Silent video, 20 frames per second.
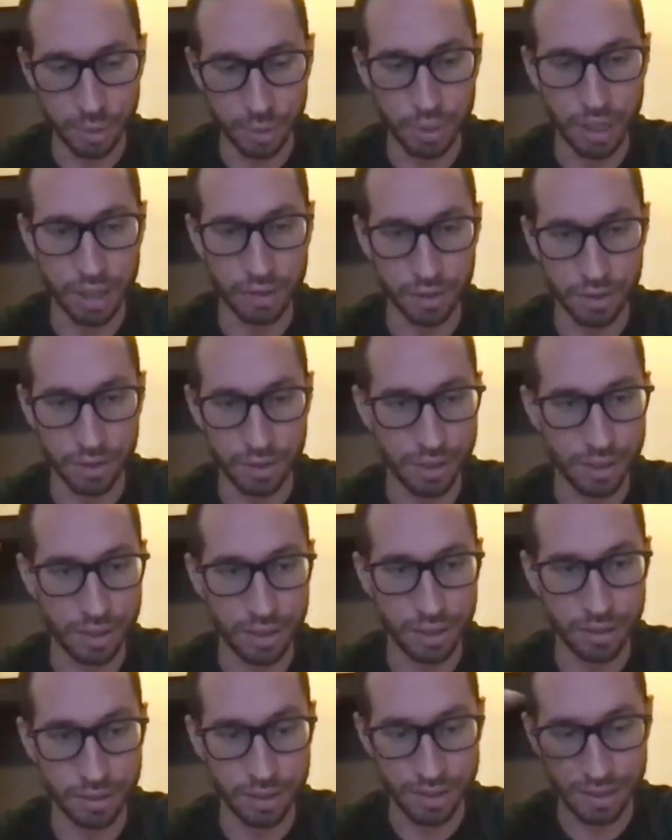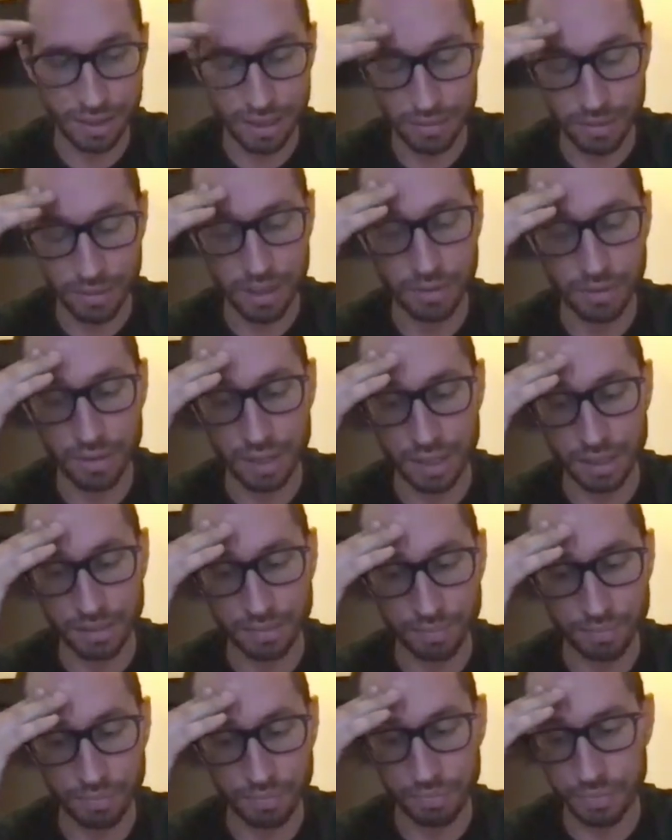we understood you and see if you have any
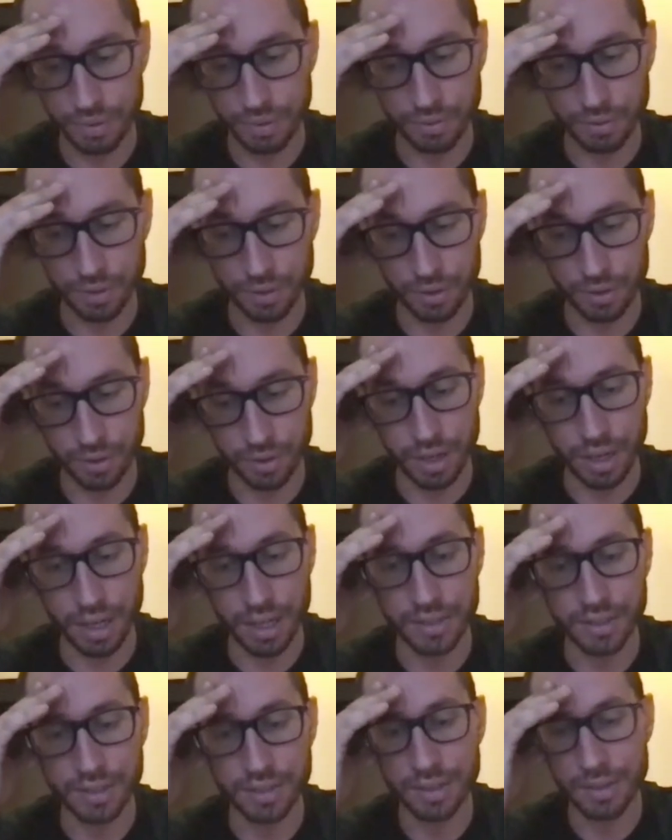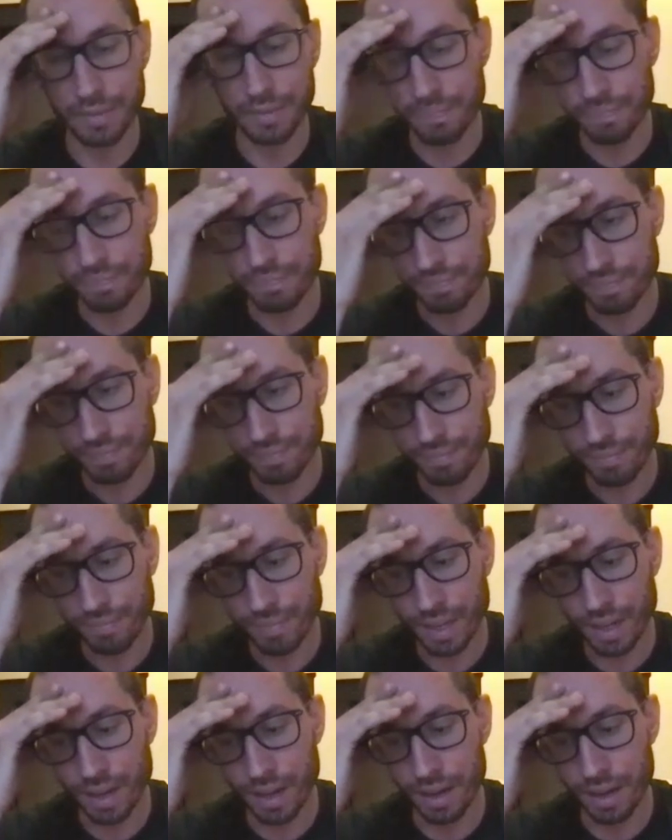further thoughts. Mm-hmm.